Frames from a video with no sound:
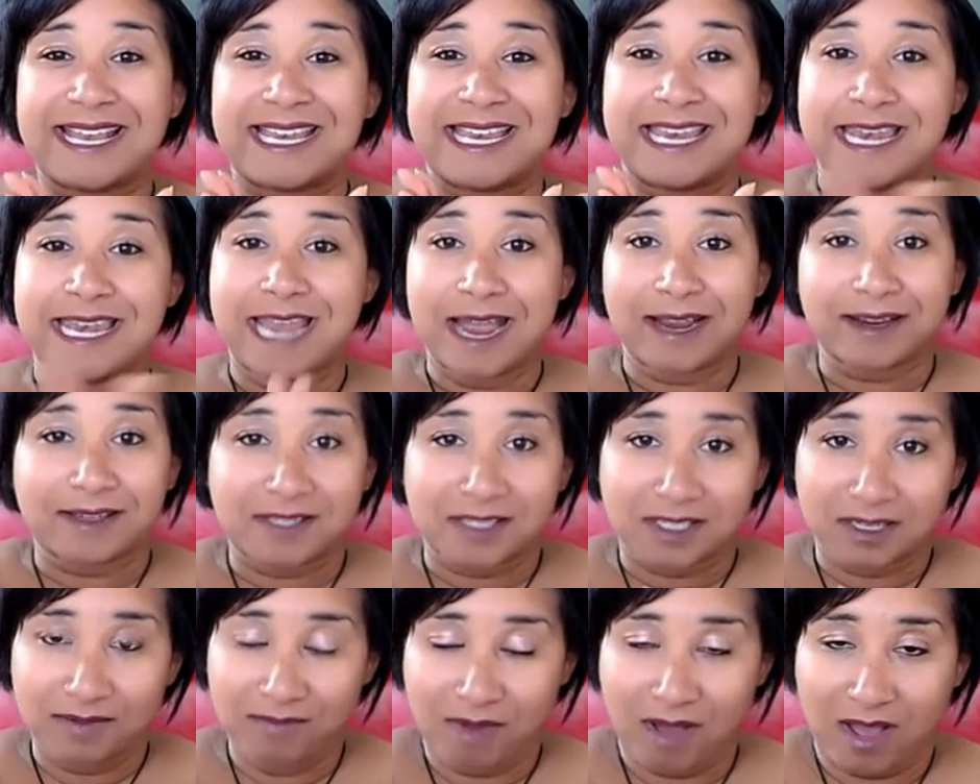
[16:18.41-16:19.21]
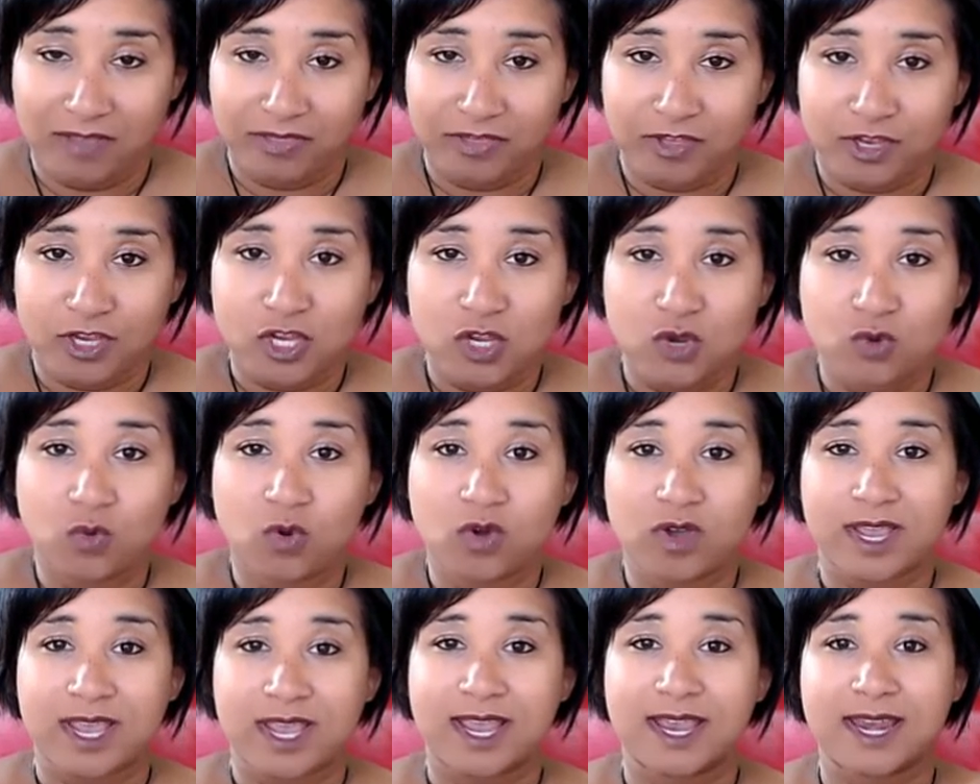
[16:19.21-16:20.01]
Next month, you
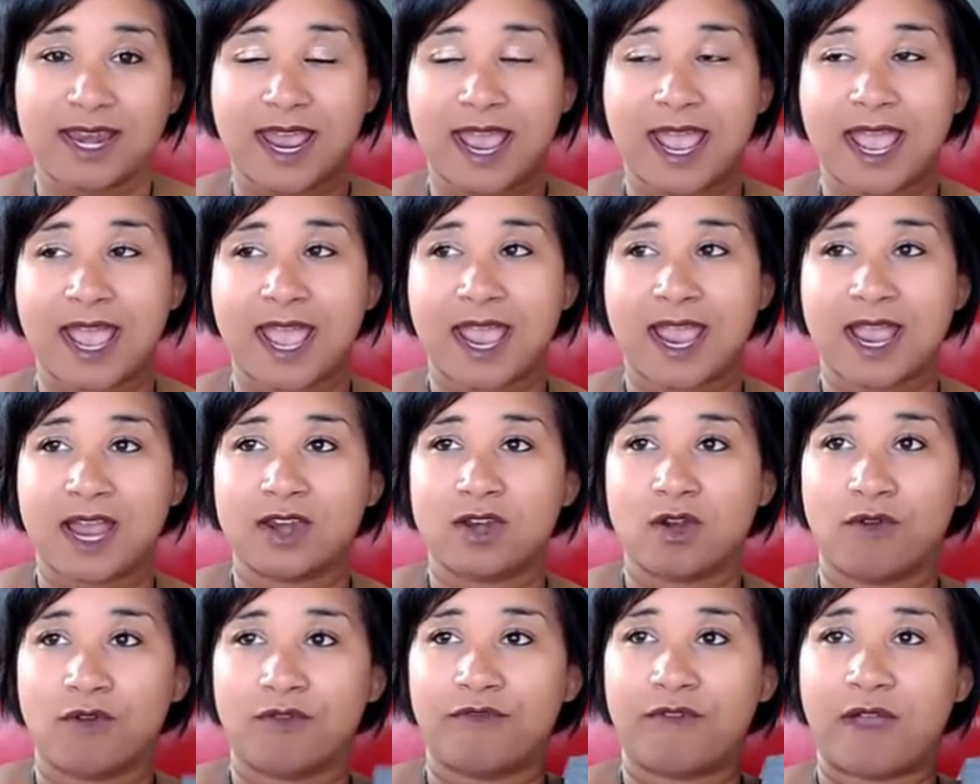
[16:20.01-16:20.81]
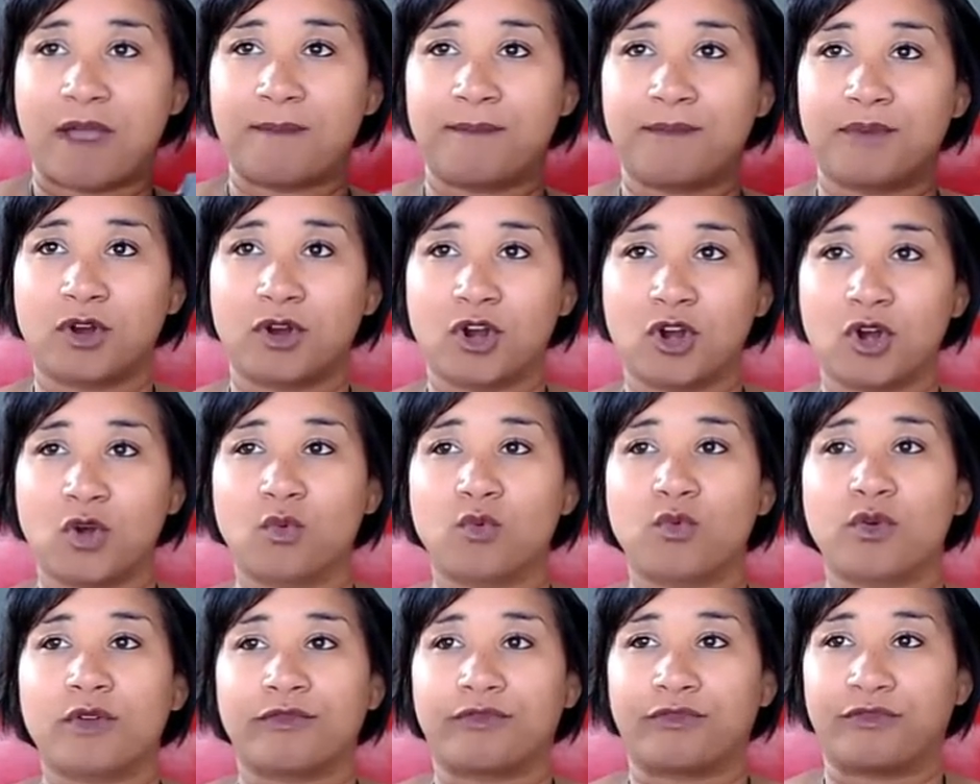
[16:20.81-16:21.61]
will get a
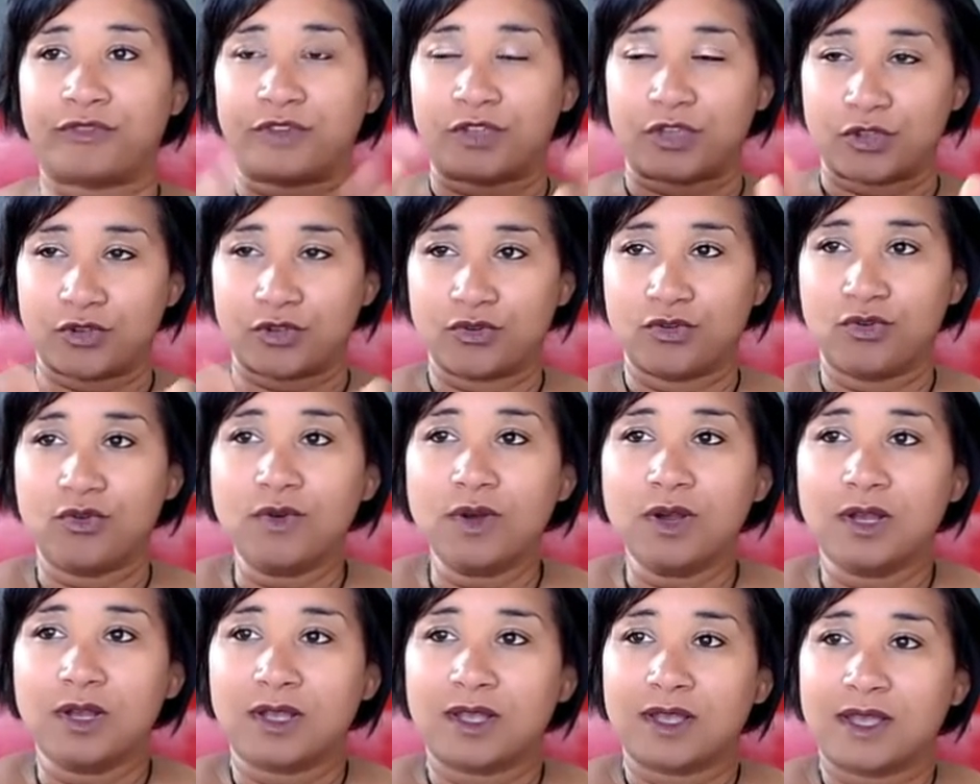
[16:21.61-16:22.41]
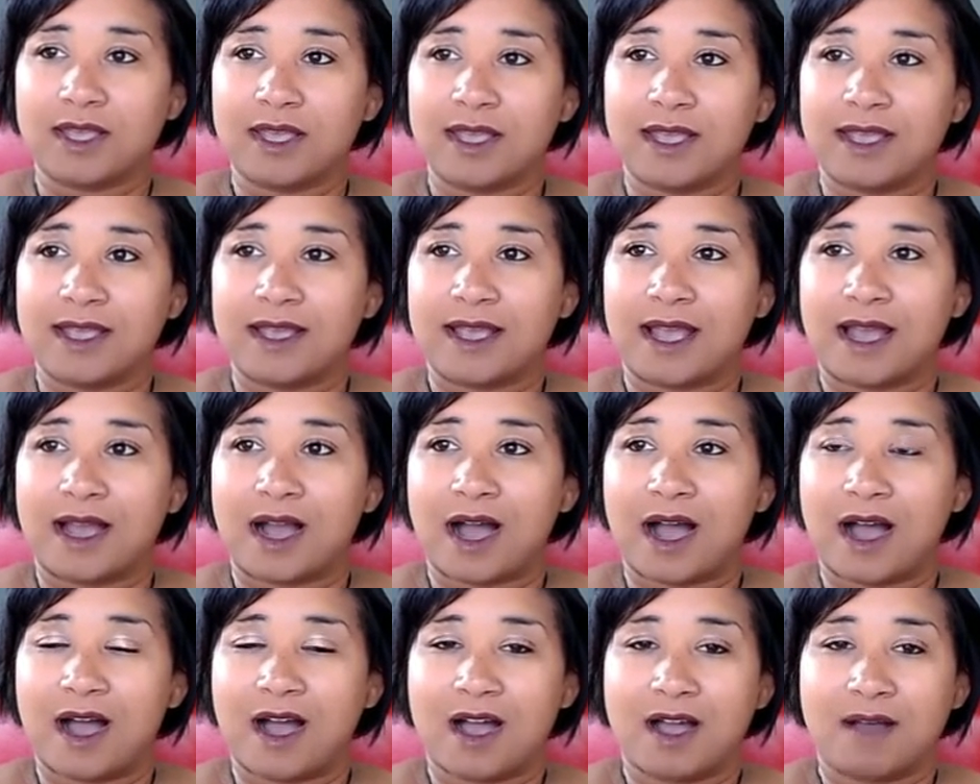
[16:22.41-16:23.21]
November review
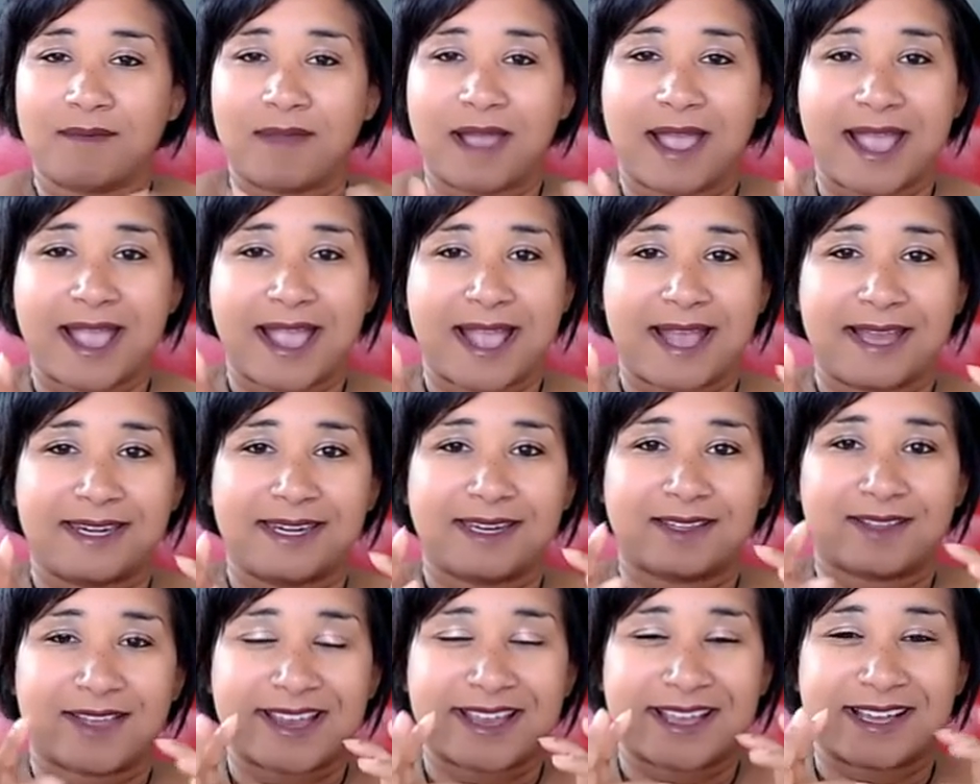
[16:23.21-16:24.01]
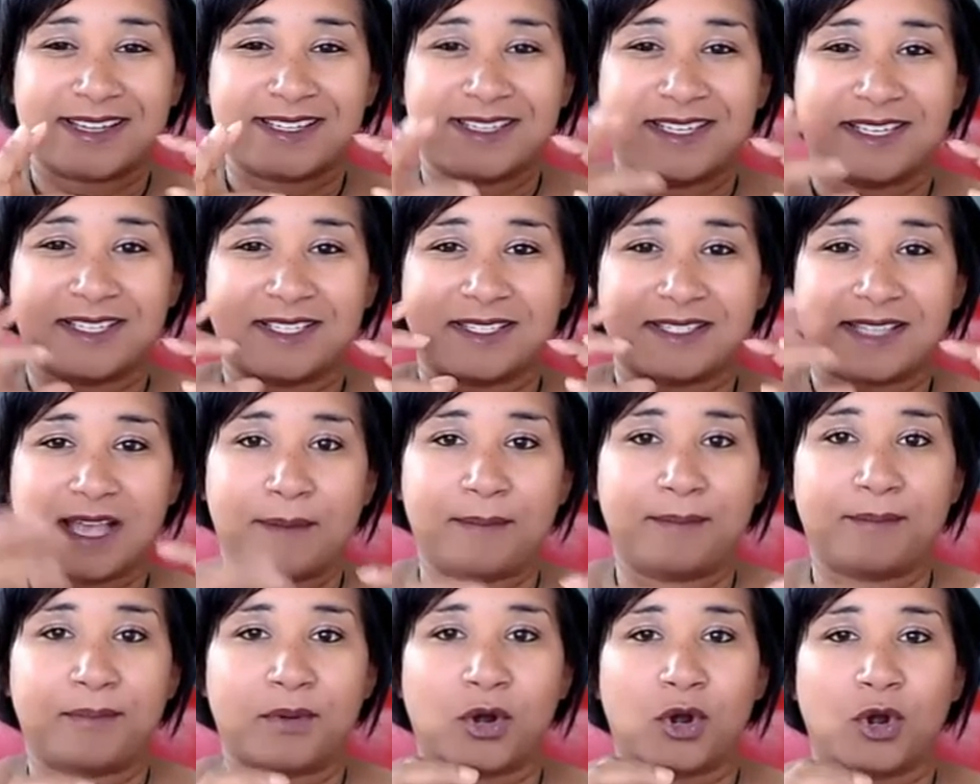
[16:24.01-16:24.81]
and like a
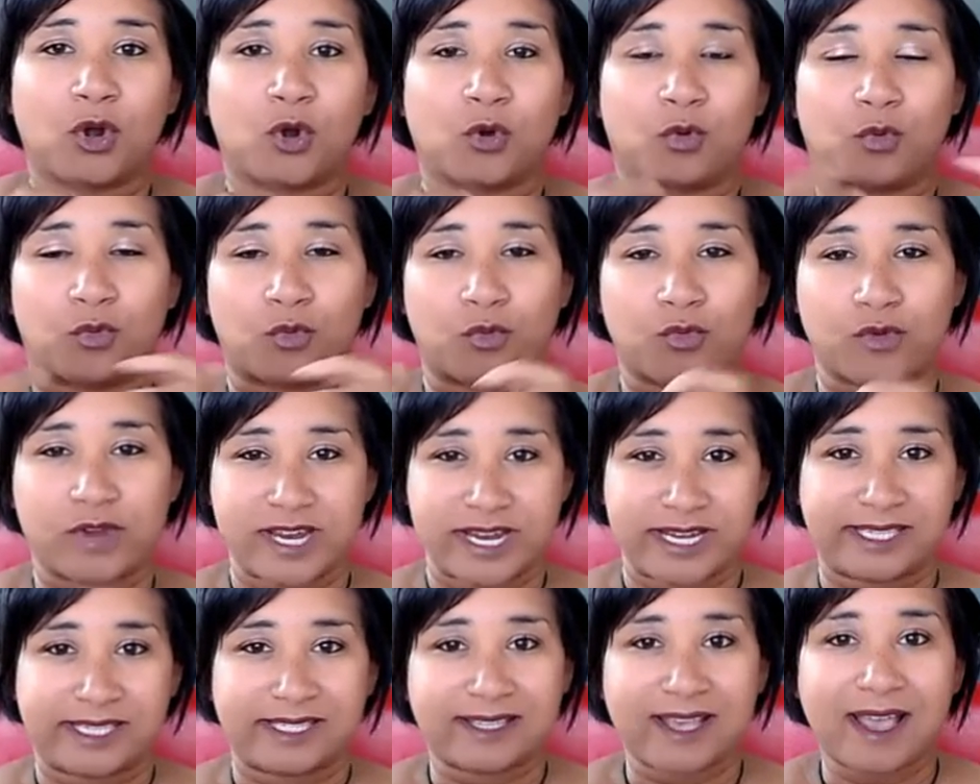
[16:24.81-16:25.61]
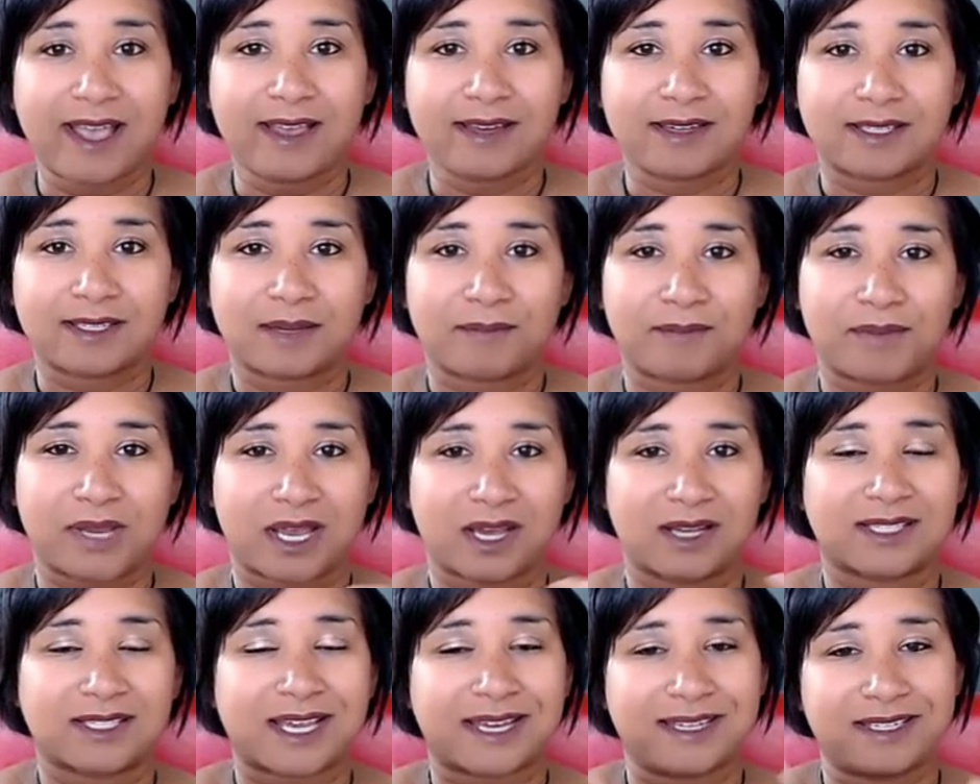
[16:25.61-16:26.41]
December reset
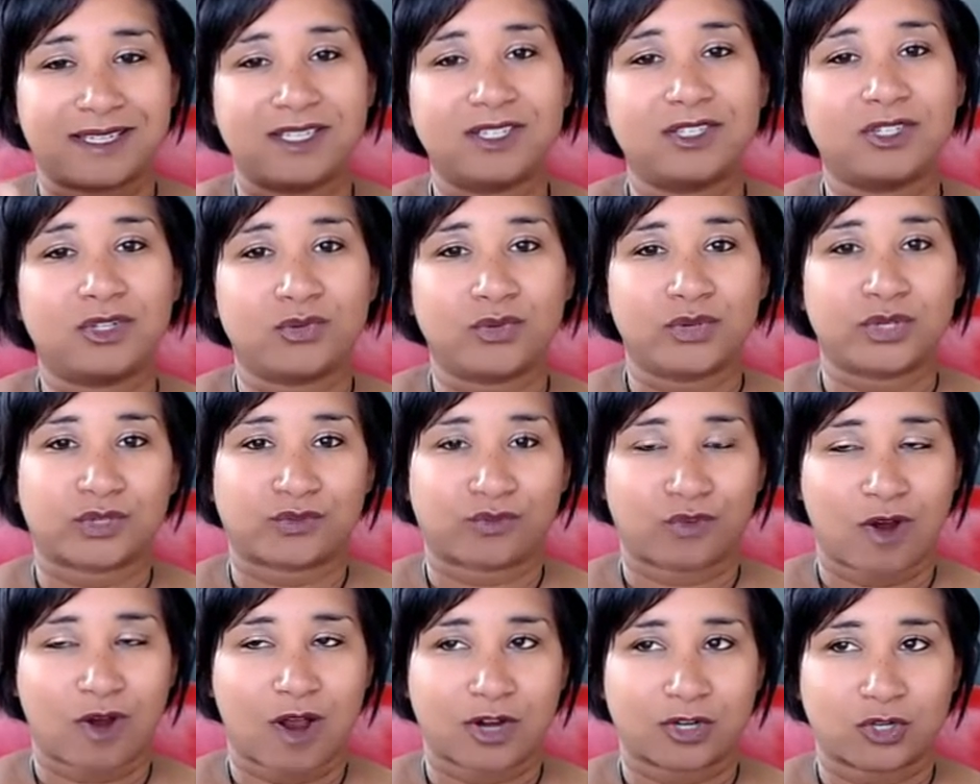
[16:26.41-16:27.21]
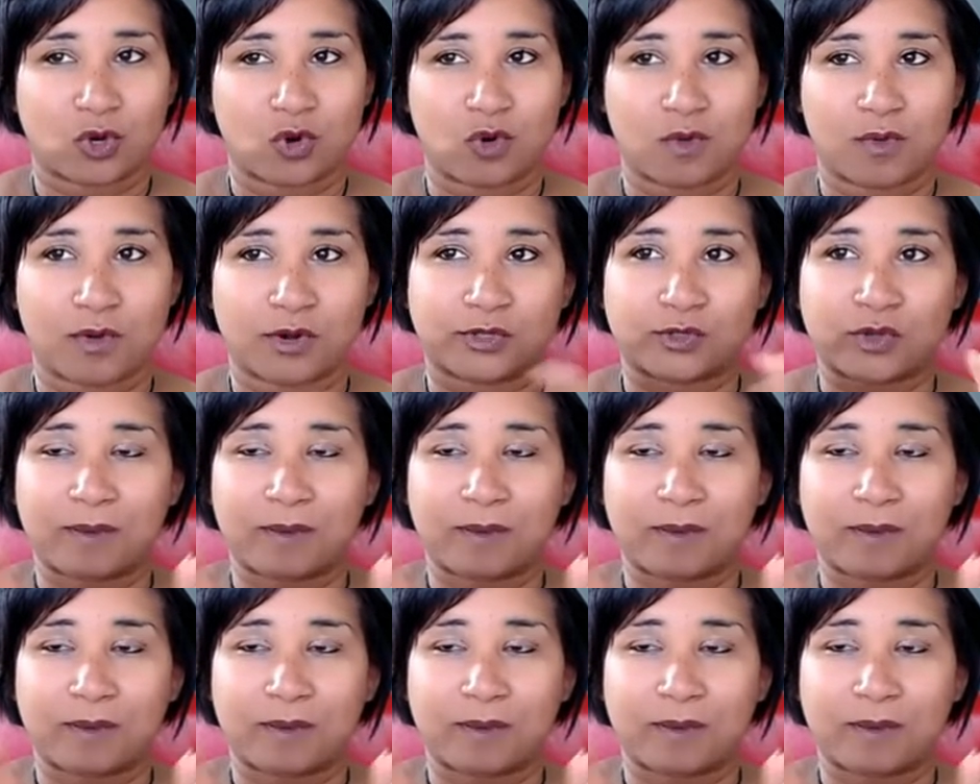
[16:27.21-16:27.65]
because I didn't do this for October.